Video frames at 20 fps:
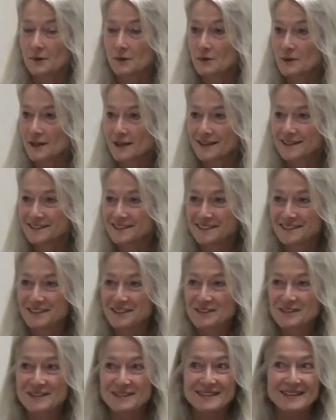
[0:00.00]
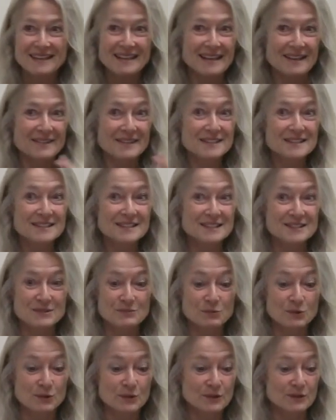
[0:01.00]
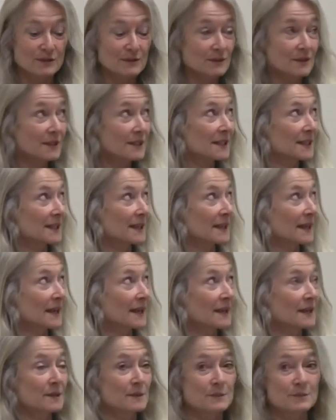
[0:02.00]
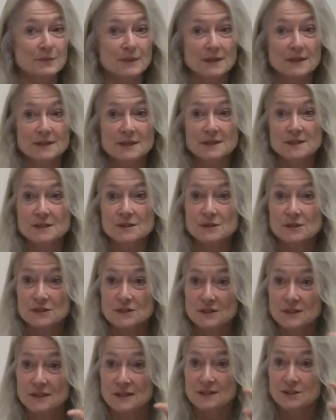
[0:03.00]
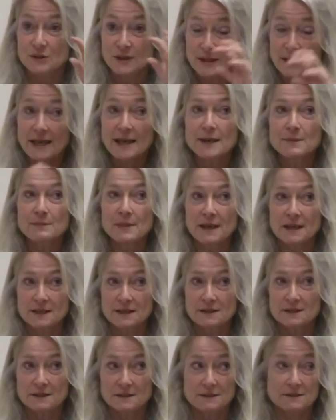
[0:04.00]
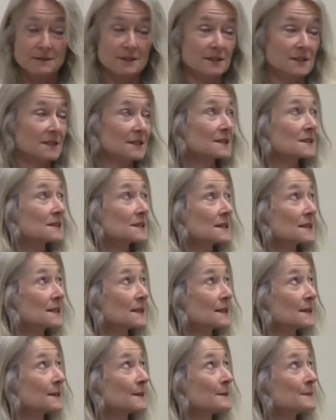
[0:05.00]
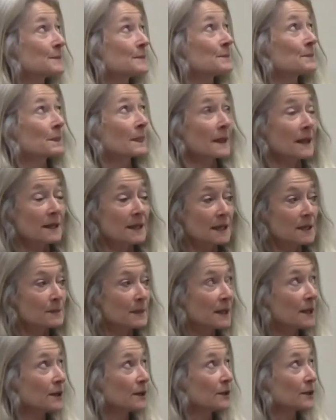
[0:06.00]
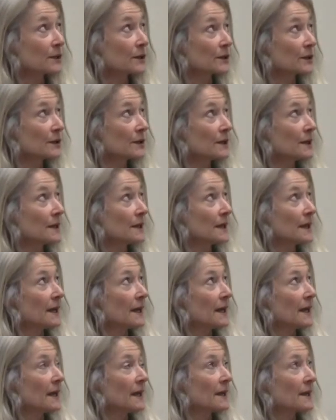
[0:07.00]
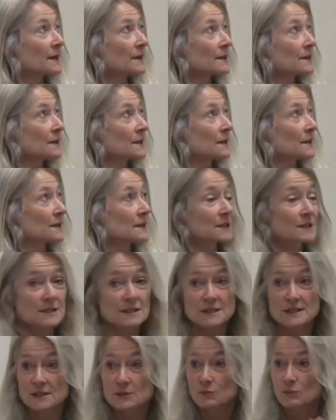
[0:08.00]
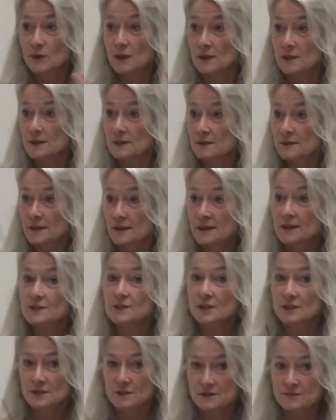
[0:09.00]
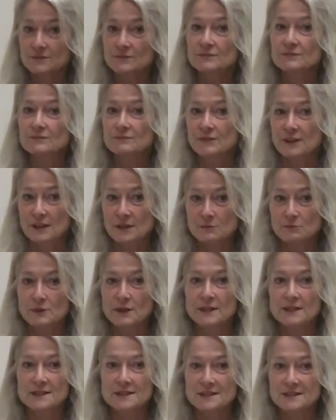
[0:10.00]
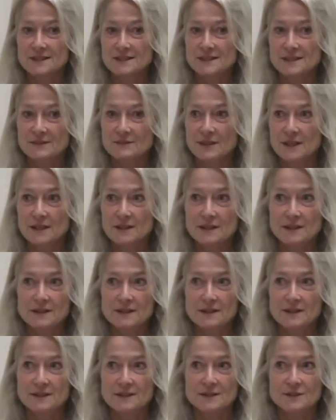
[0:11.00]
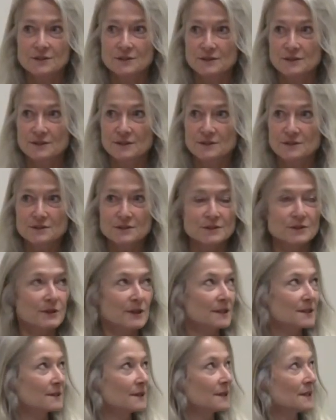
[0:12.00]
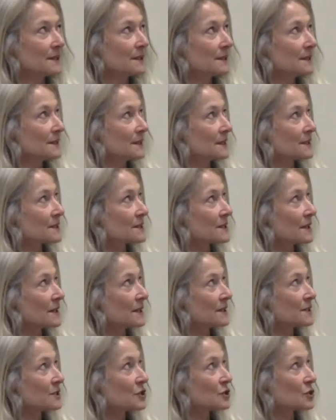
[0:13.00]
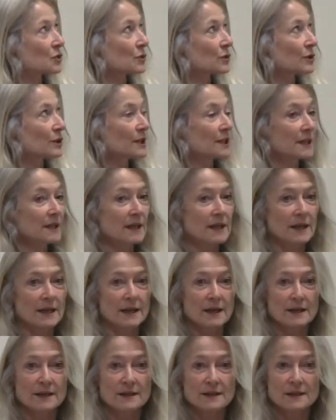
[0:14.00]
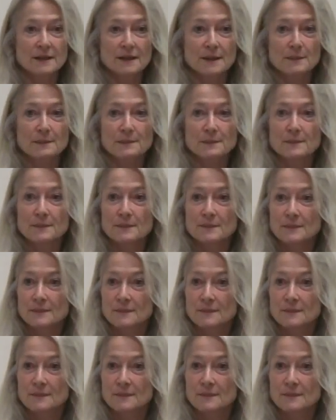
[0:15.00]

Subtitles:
Okay, you know, this is worth looking at because, and so I came back to Tennessee. I came here and to see what, and I talked to Van West, and I said, Van, I think, you know, here's a great, exciting story. And